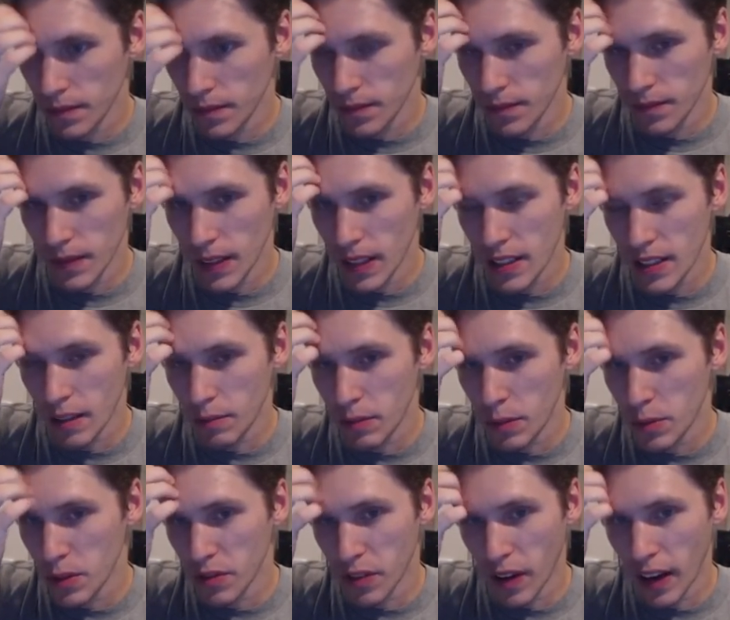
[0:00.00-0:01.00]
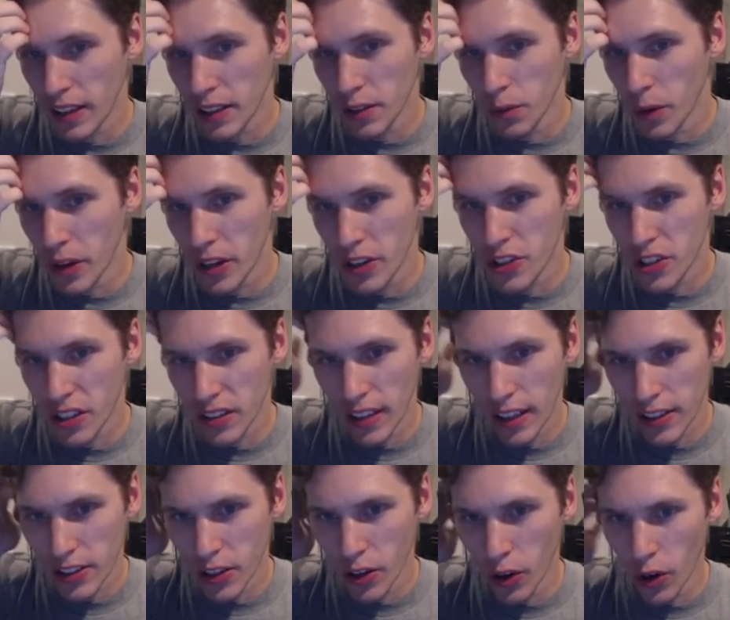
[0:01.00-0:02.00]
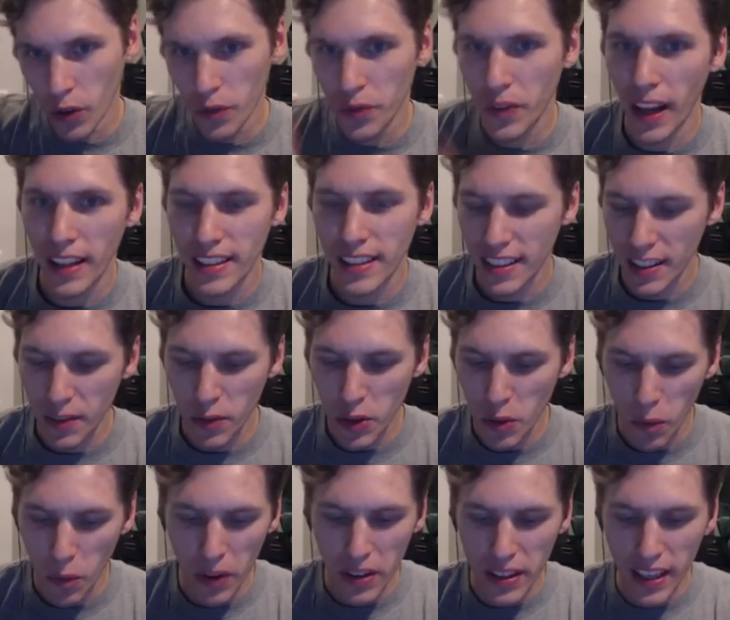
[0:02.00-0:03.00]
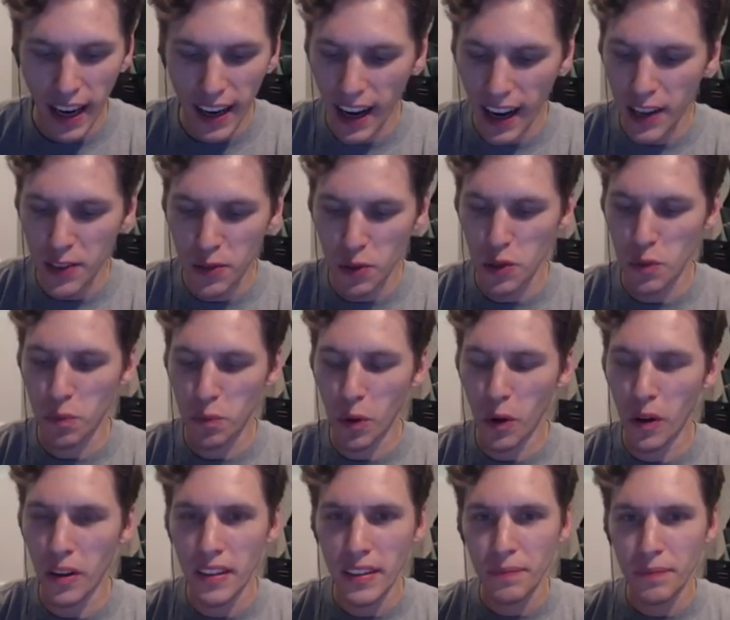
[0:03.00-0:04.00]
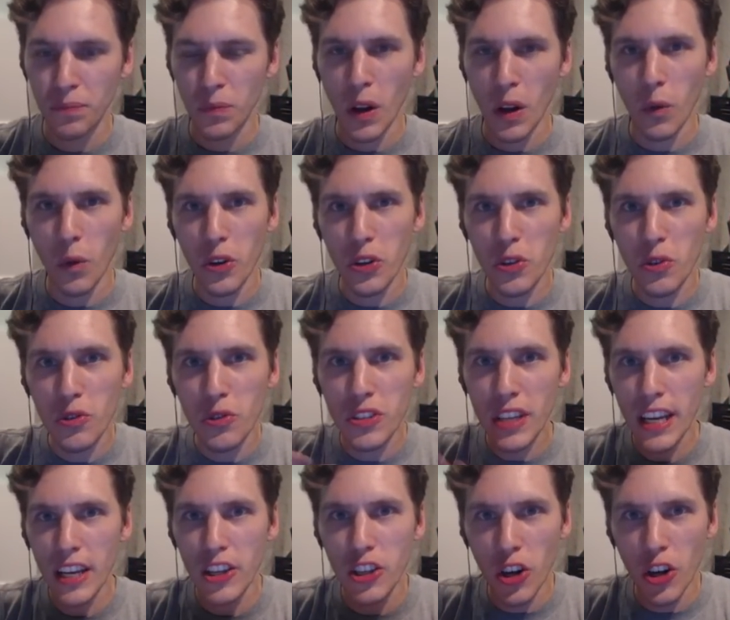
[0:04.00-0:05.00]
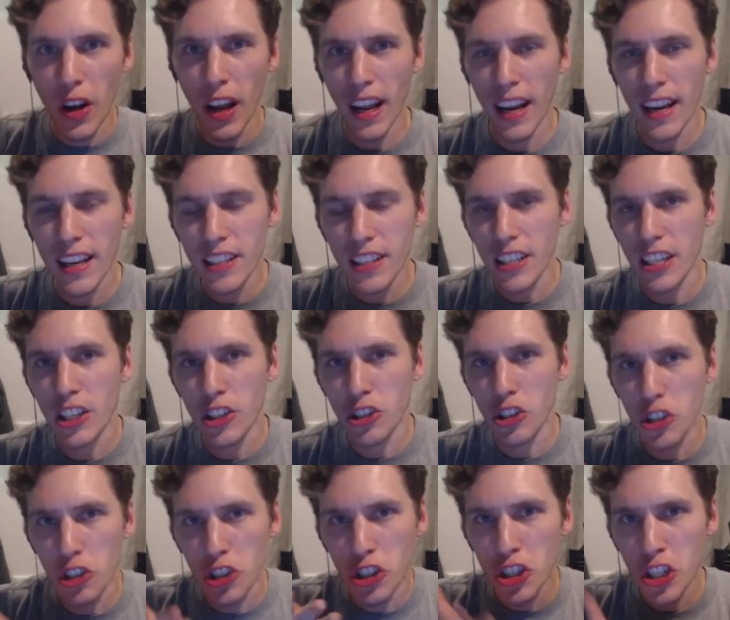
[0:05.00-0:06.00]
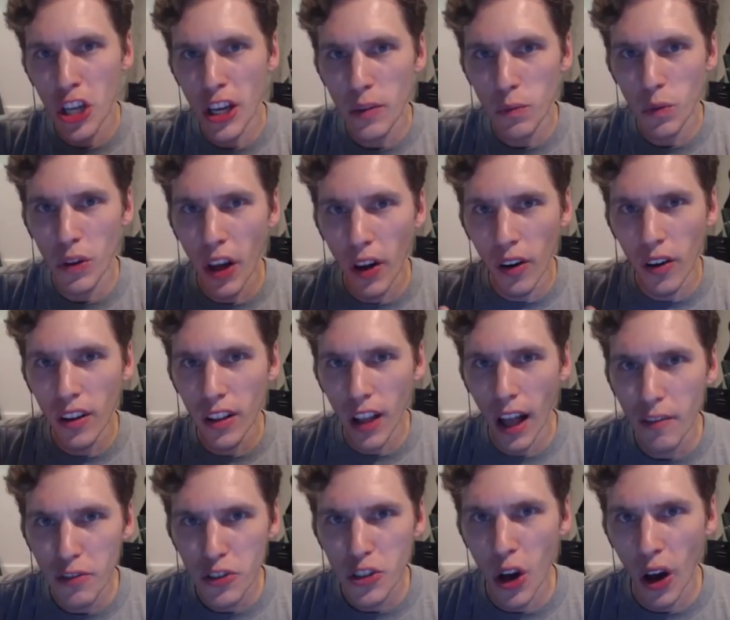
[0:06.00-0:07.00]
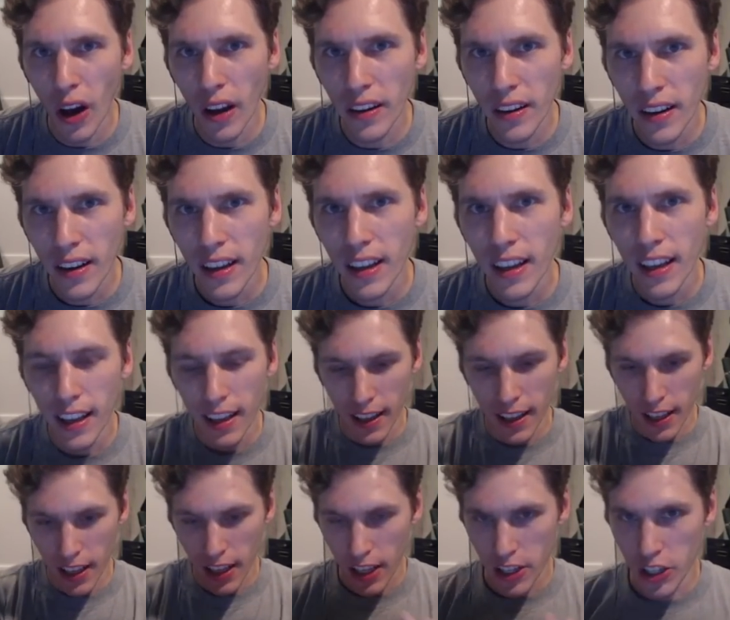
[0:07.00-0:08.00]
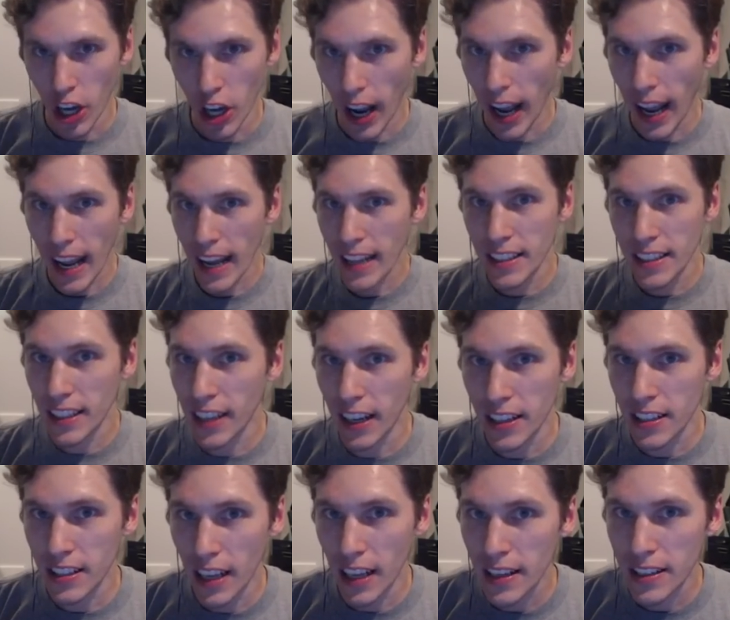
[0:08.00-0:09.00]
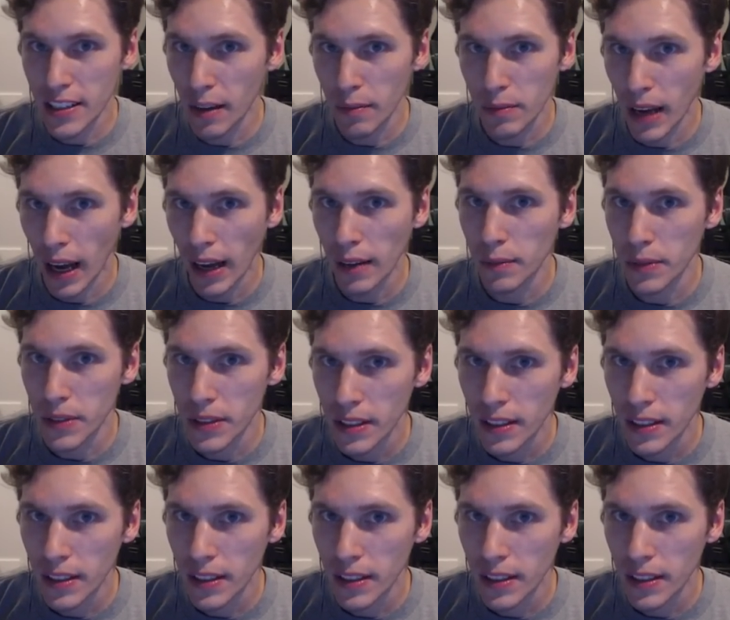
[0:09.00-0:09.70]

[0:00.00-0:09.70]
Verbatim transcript: then sometimes you find the weird shit that's gold. That's the when you that guys when you put when you dig your hands into shit without gloves on, your hands are gonna stink sometimes.